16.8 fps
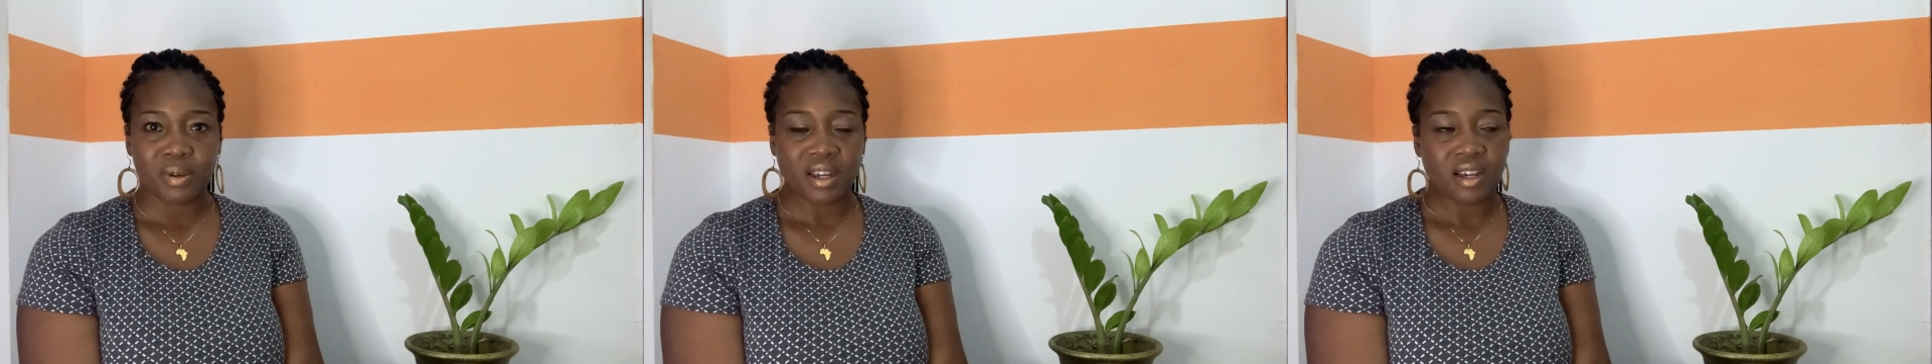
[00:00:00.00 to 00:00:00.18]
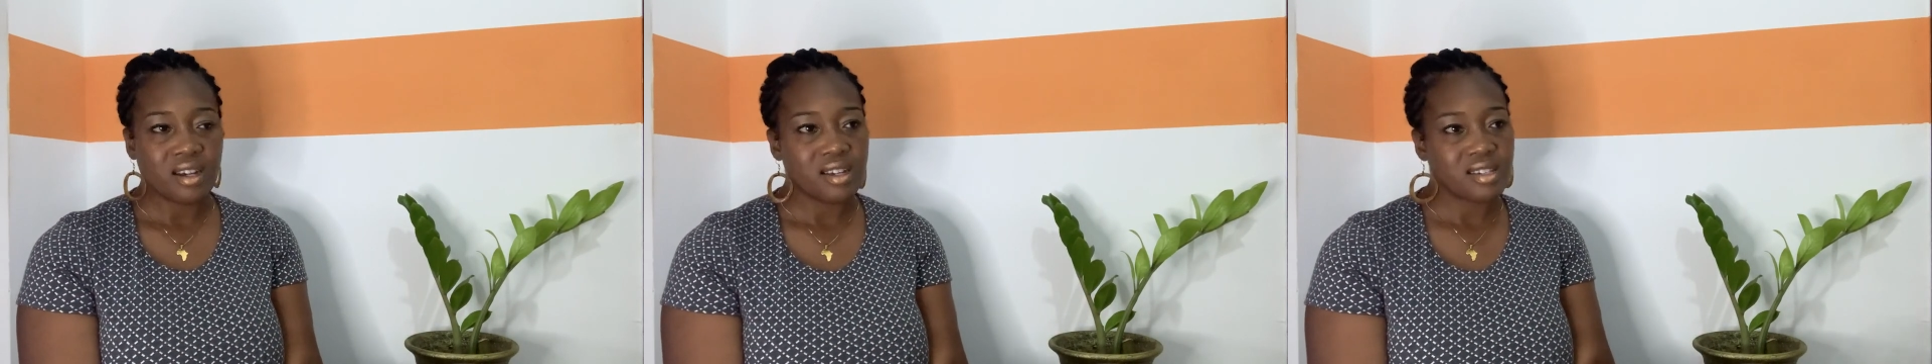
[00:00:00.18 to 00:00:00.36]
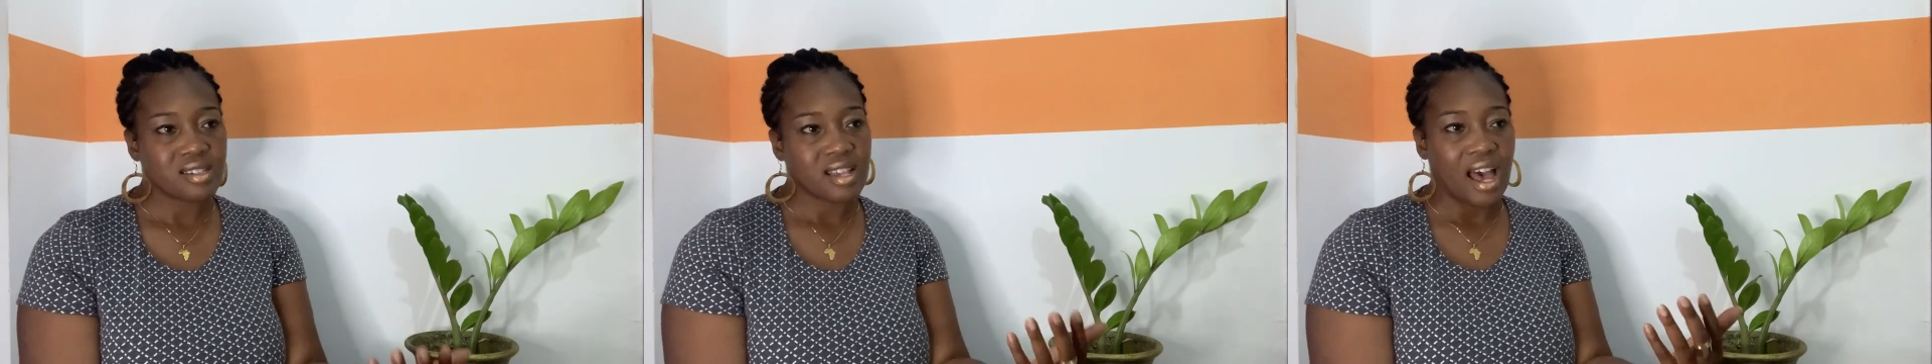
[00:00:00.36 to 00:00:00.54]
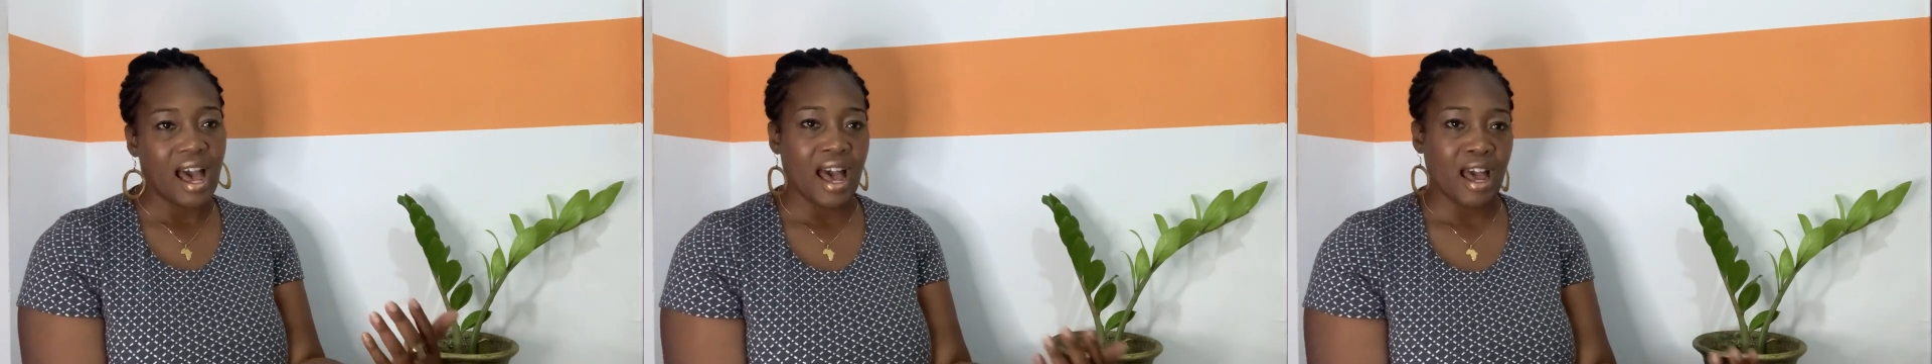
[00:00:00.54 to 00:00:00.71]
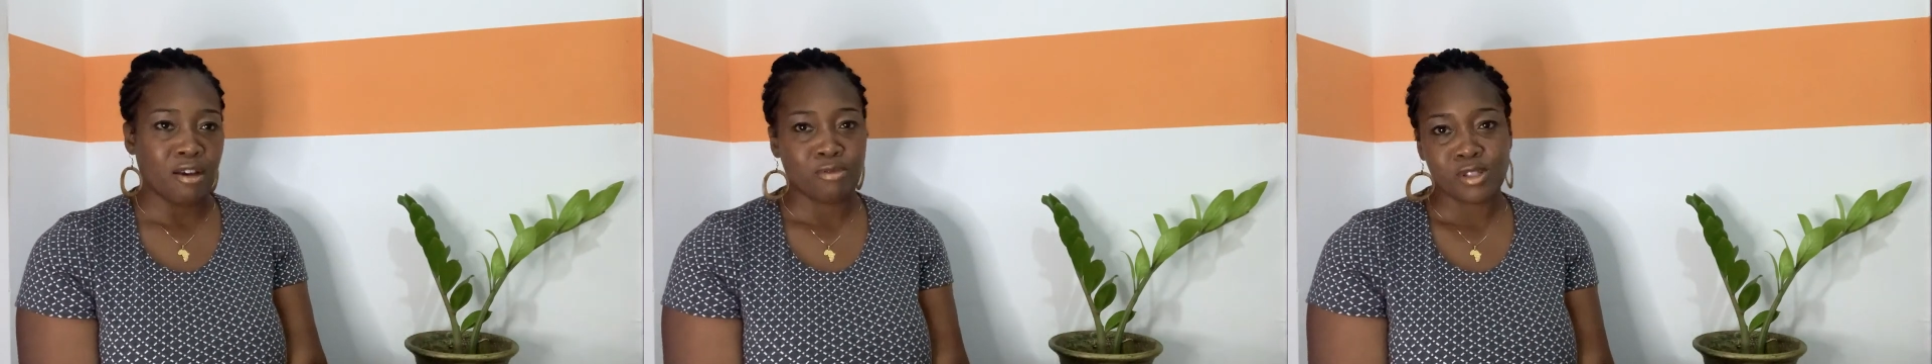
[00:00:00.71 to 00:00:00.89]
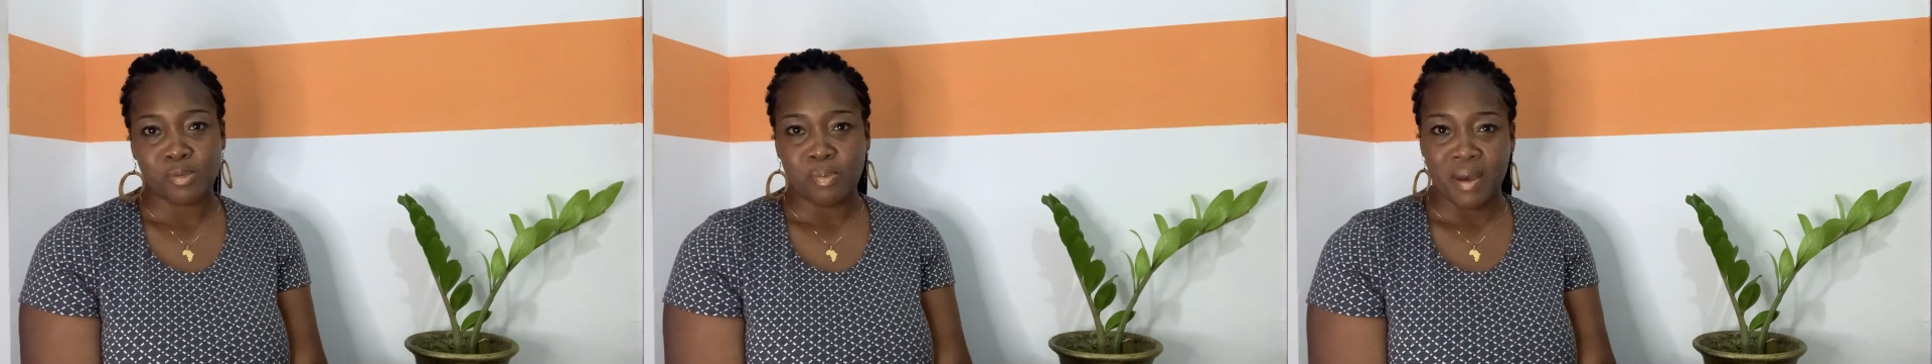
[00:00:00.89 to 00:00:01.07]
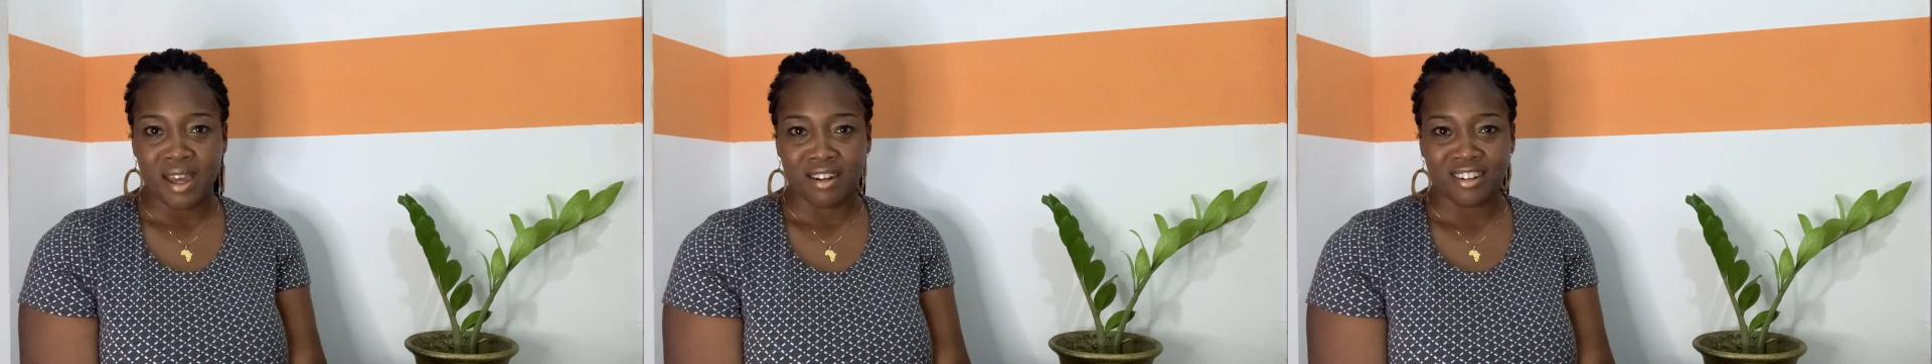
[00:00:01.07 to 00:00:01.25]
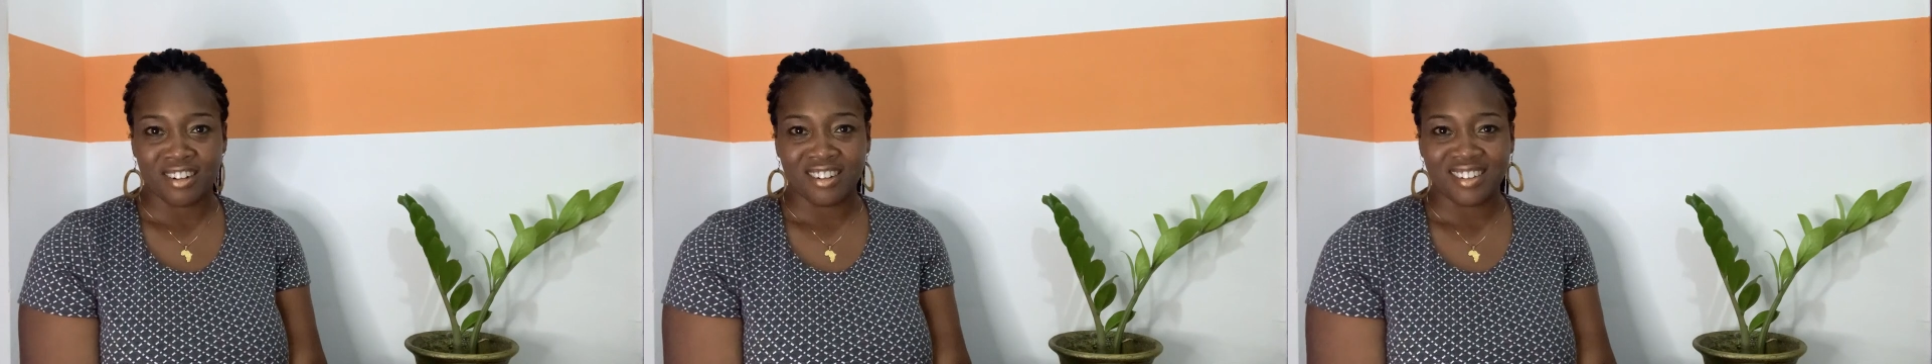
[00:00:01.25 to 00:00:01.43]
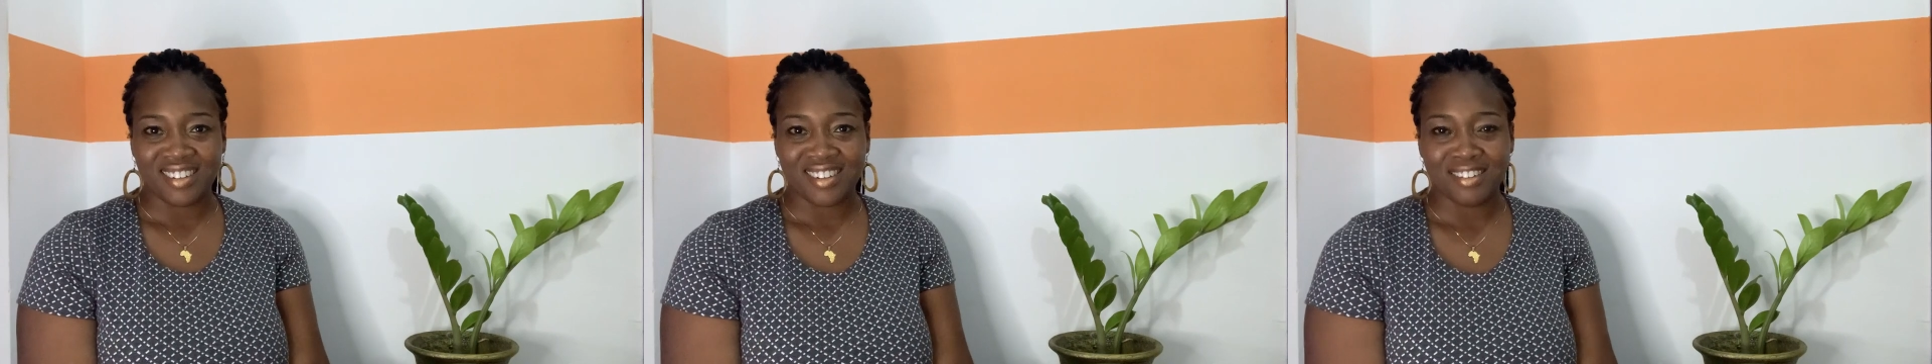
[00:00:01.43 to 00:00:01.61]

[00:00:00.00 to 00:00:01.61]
because I was better,